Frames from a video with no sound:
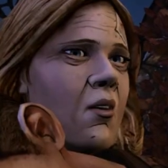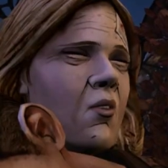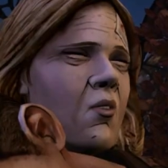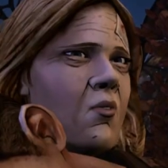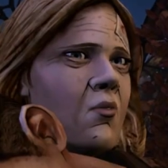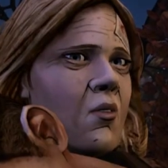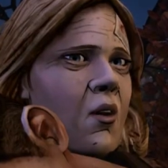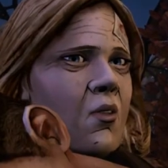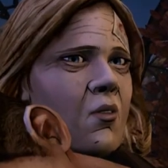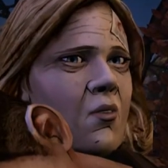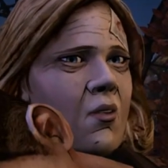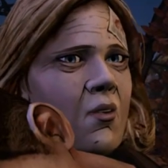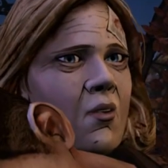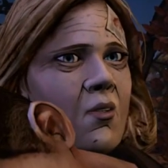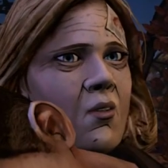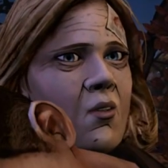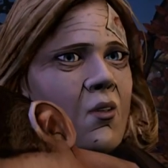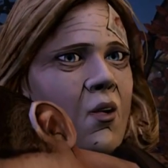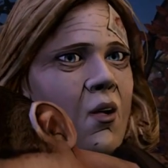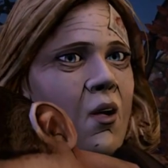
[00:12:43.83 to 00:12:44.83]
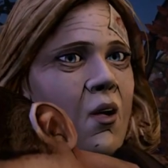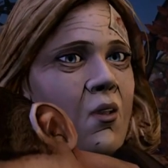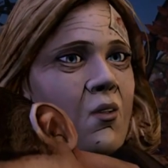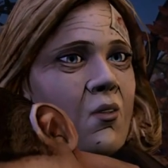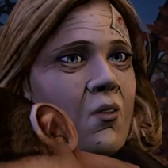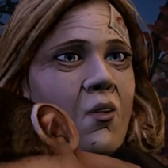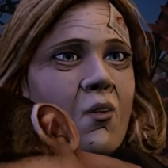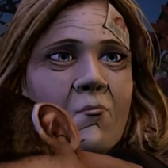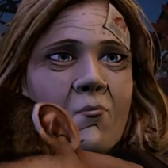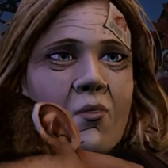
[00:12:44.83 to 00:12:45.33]
uh, if there's a dining
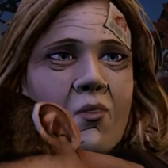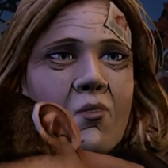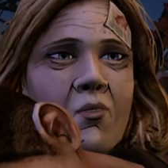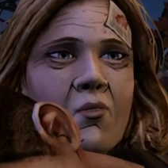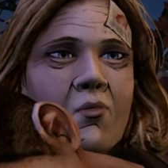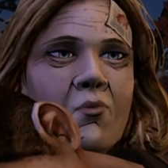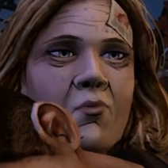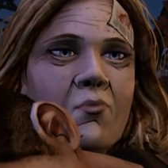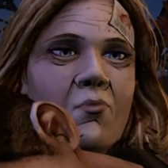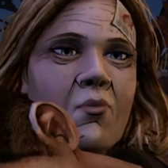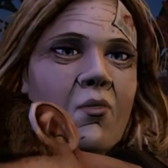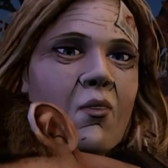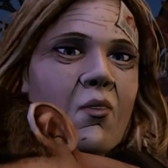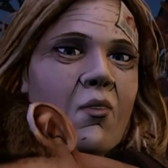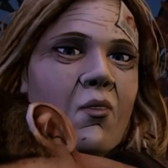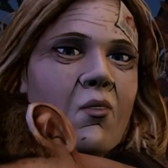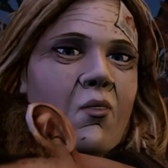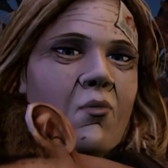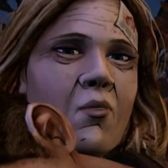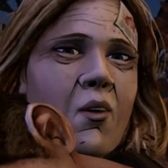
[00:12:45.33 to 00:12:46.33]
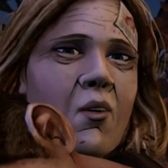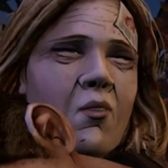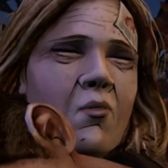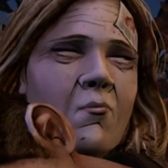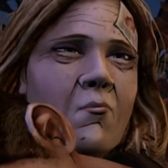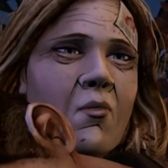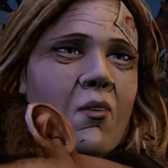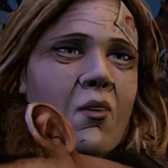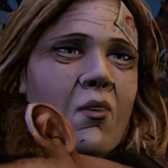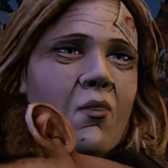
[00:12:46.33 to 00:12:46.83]
car or something, I think
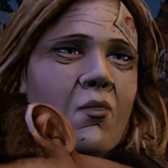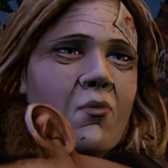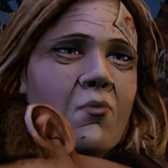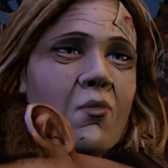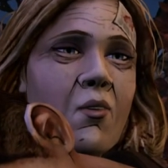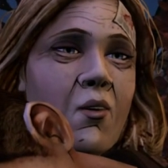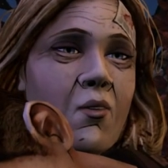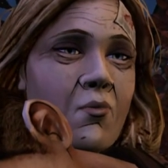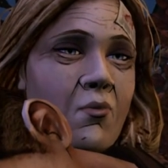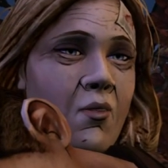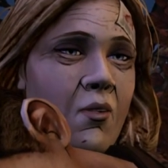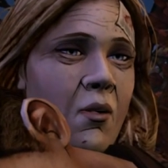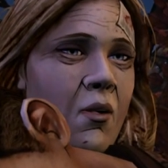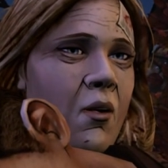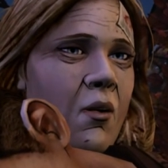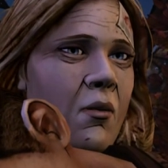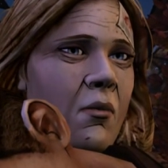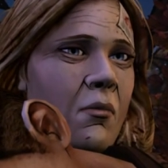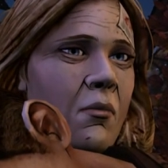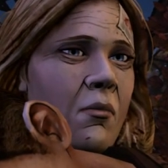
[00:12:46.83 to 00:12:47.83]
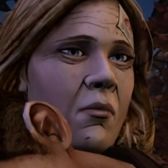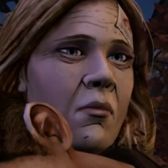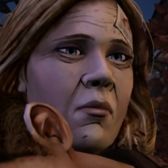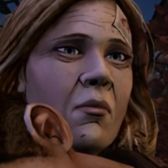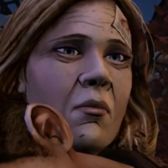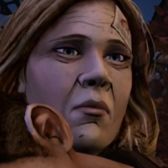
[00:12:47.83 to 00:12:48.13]
Duck's a bit dehydrated.